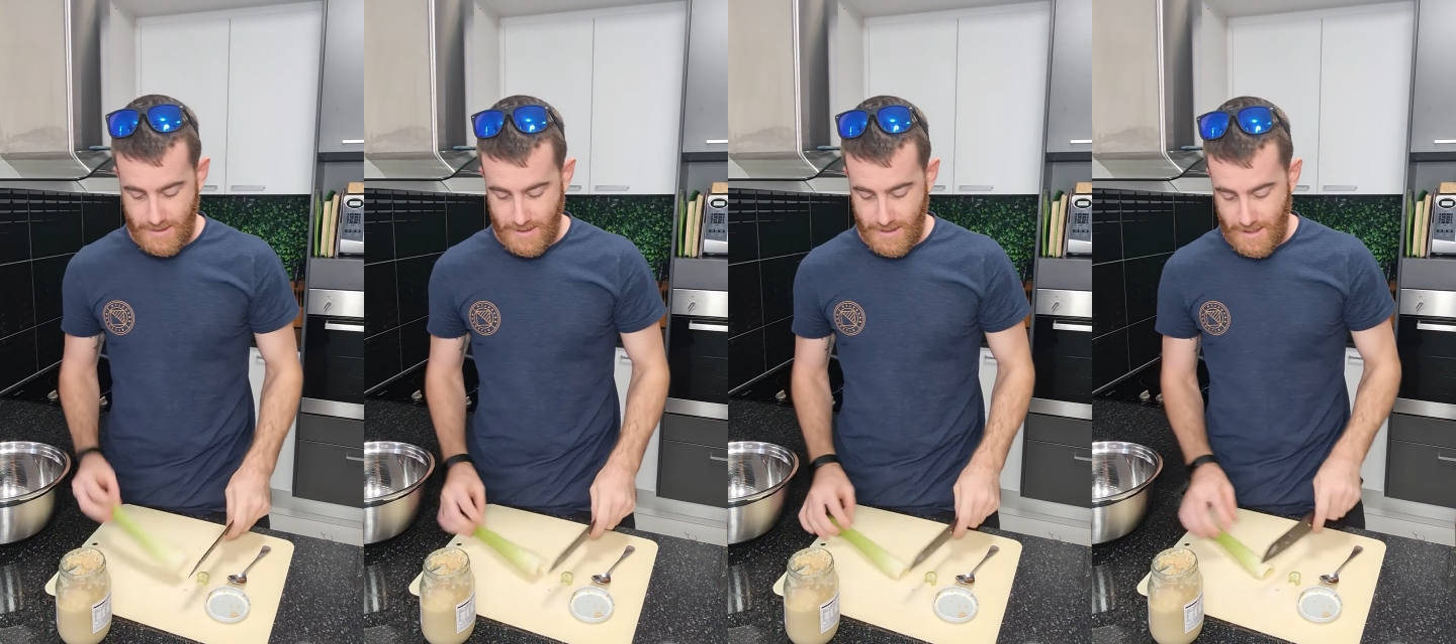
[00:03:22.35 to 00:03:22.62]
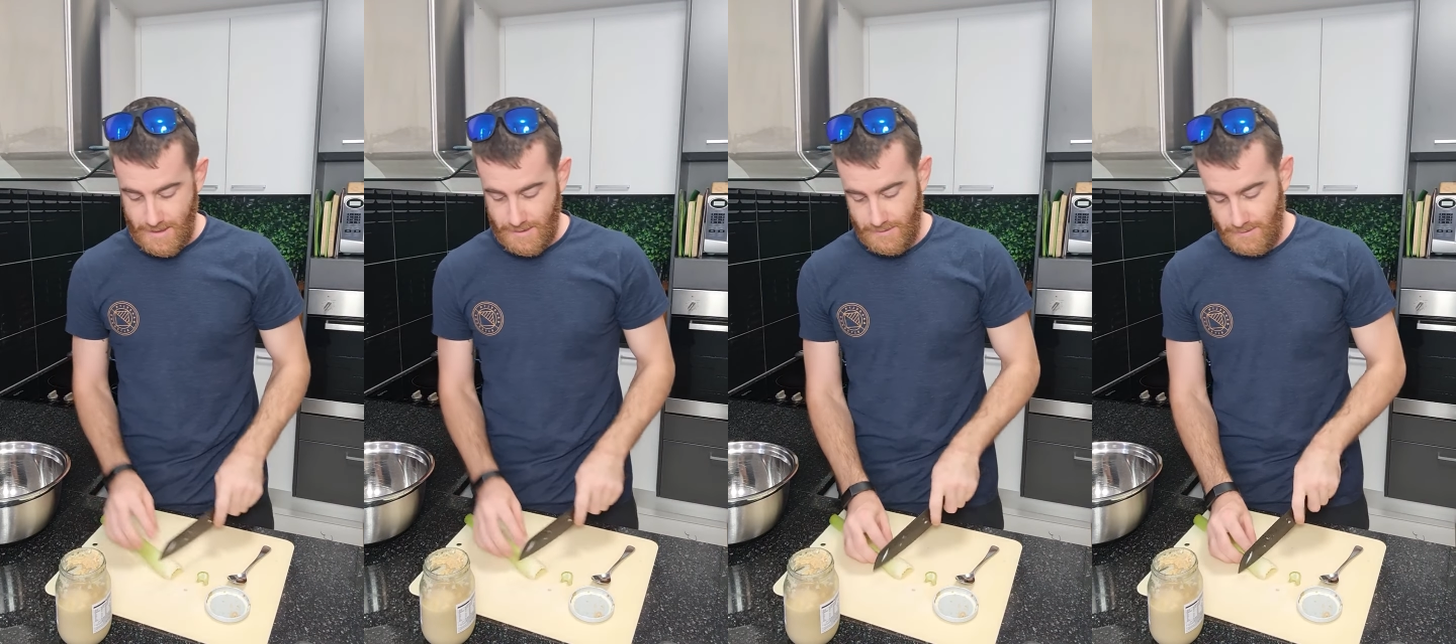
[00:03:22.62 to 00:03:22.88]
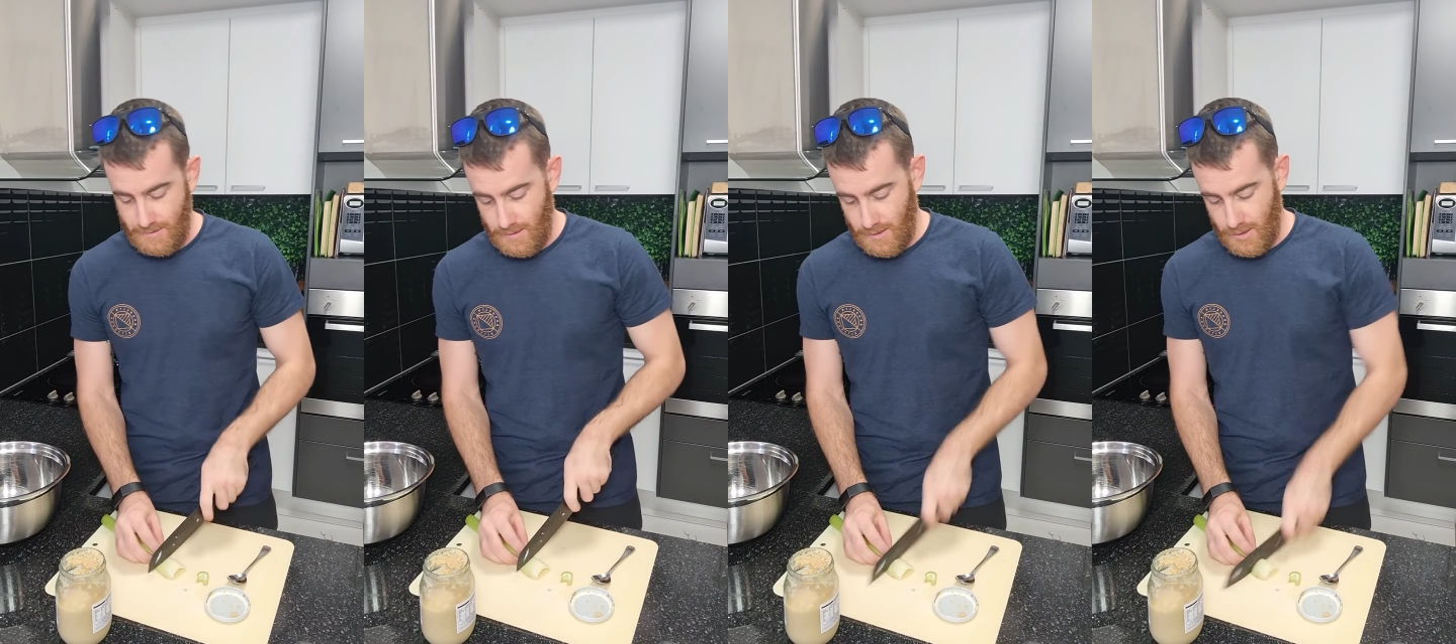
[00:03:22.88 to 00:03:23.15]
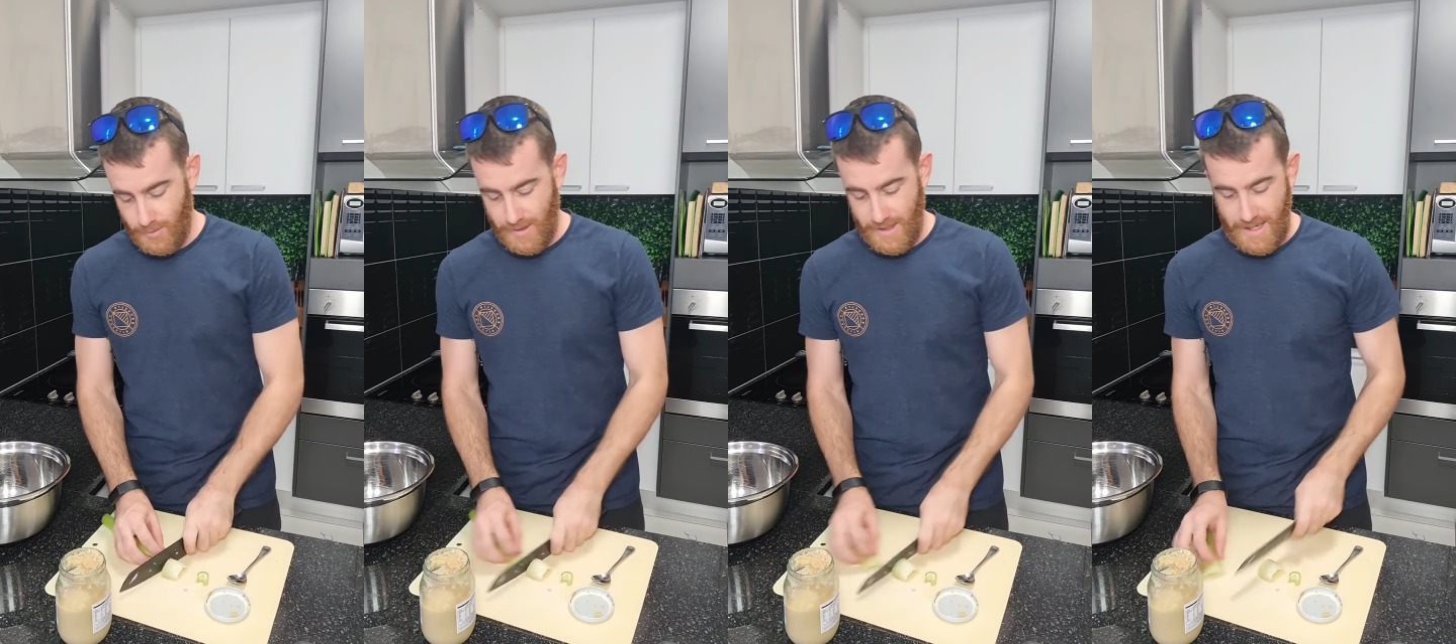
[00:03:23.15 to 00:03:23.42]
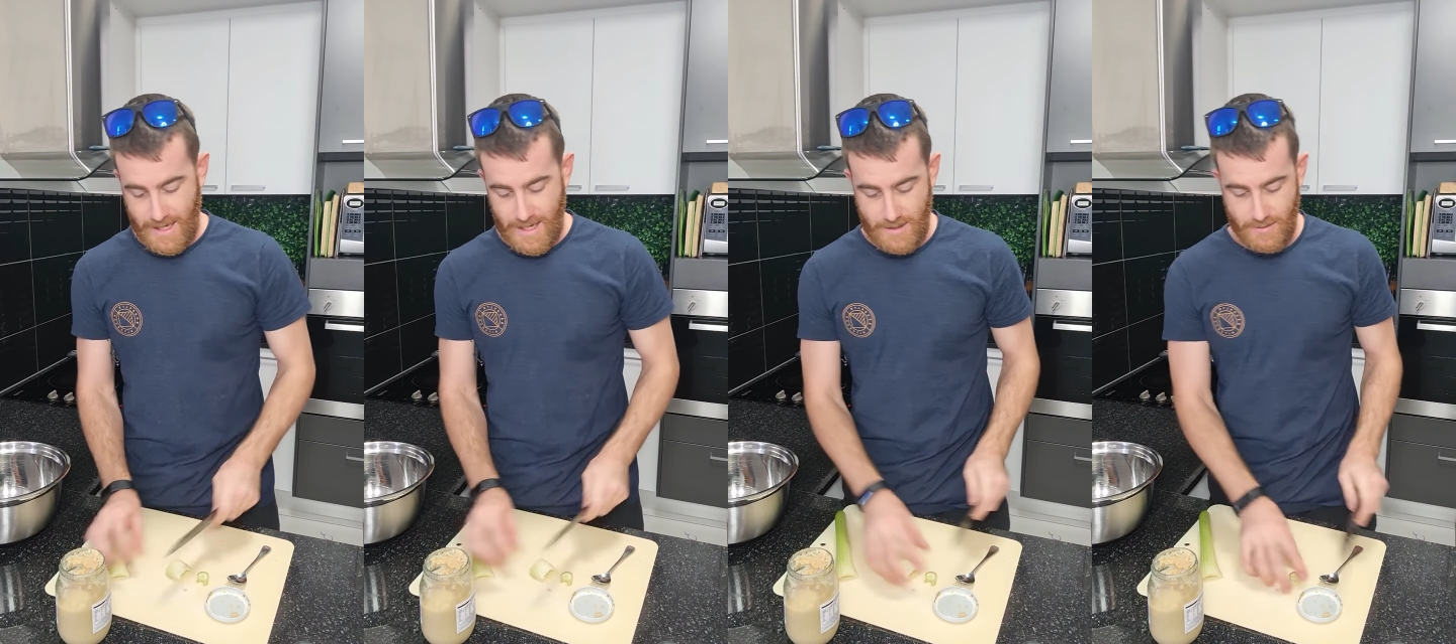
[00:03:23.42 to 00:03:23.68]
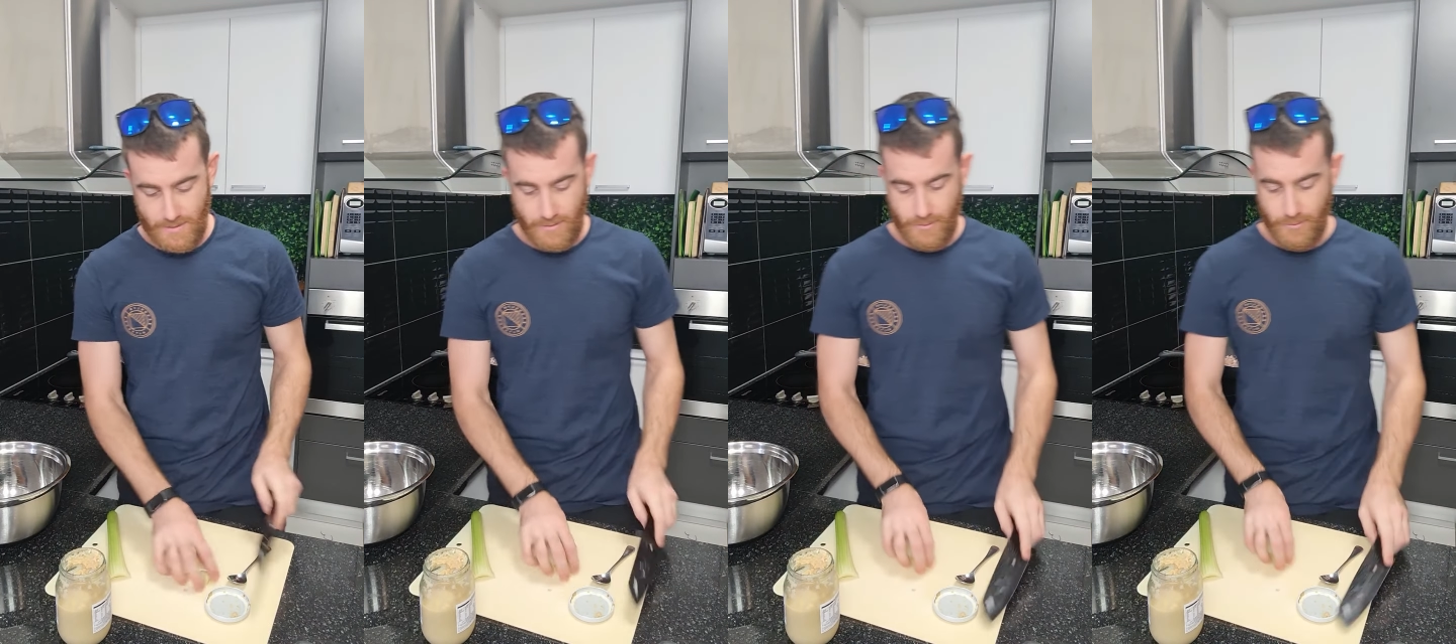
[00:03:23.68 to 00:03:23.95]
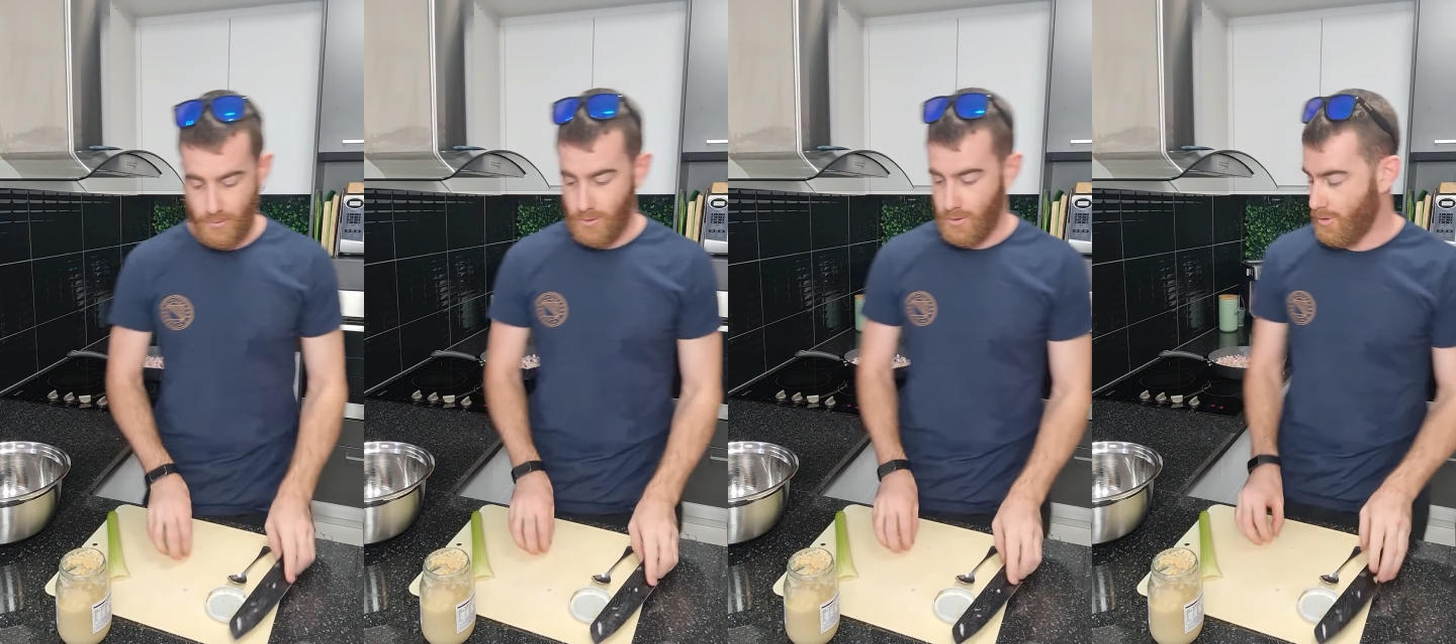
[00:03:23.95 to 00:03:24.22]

get a little bit of heat through